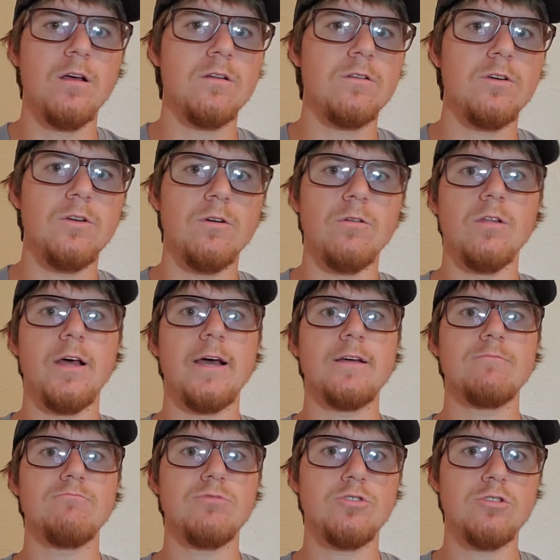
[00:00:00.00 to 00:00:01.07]

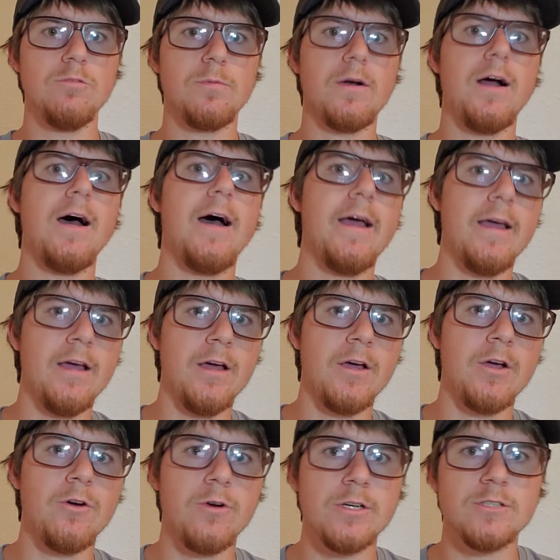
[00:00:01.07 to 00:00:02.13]
like super
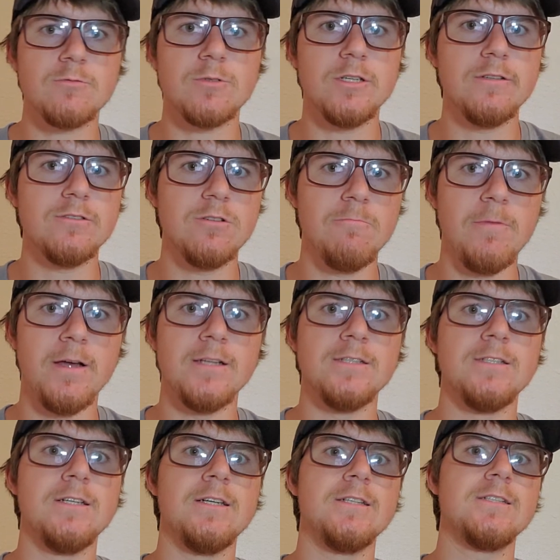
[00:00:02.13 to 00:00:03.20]
high-end Chris Reese,
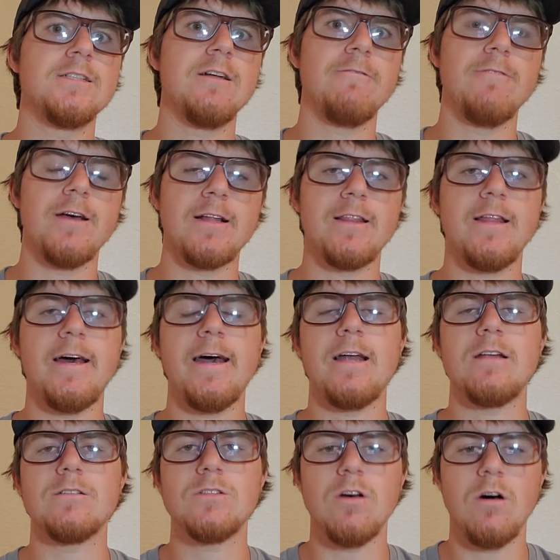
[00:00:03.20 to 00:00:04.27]
Benza, stuff like
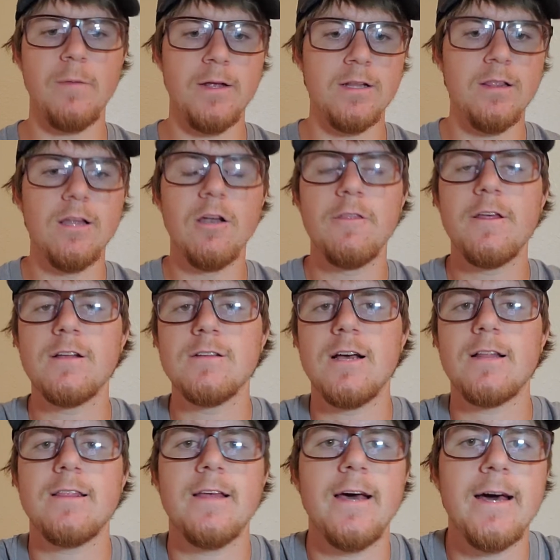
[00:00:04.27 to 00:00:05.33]
that. So, I mean, little things
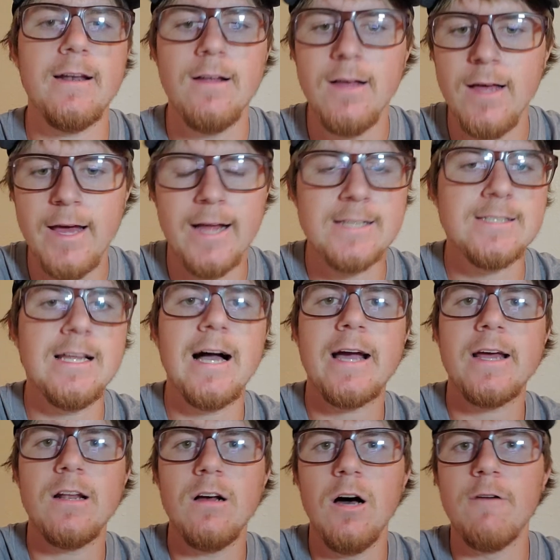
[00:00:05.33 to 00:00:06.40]
like that, it's not
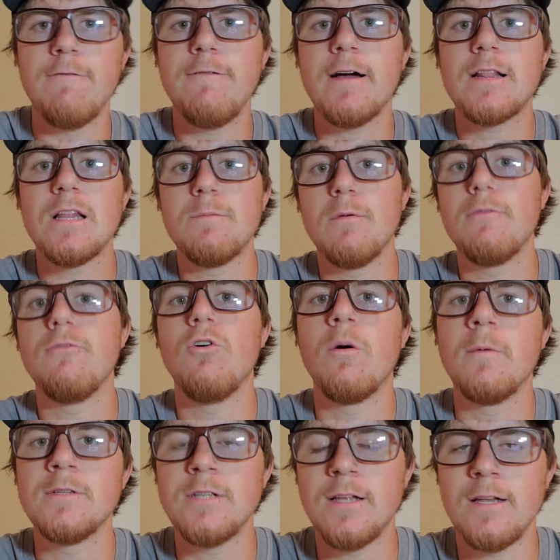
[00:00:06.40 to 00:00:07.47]
going to affect the
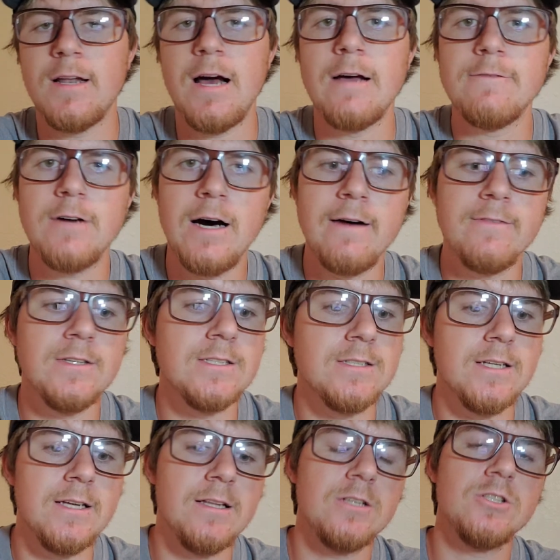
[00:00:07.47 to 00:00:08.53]
performance of the knife,
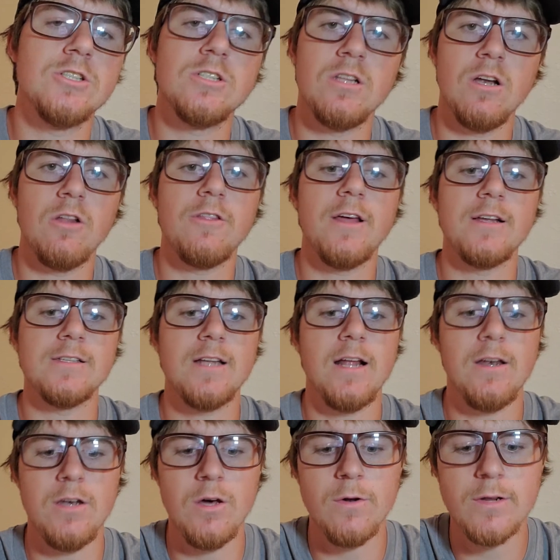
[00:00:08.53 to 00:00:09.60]
obviously. There's just little things that I
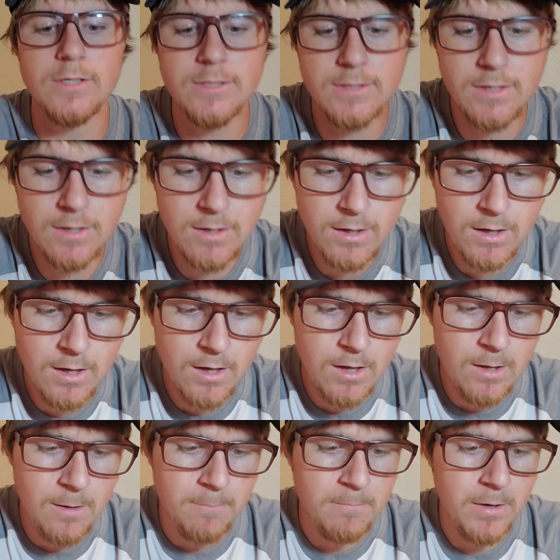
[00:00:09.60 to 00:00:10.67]
noticed.
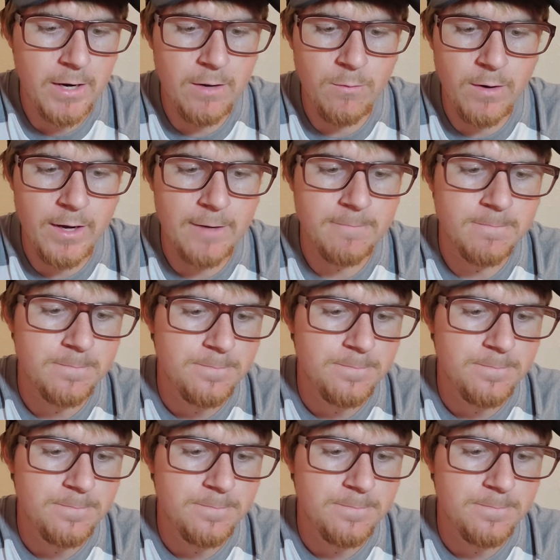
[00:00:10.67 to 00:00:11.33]
But anyway,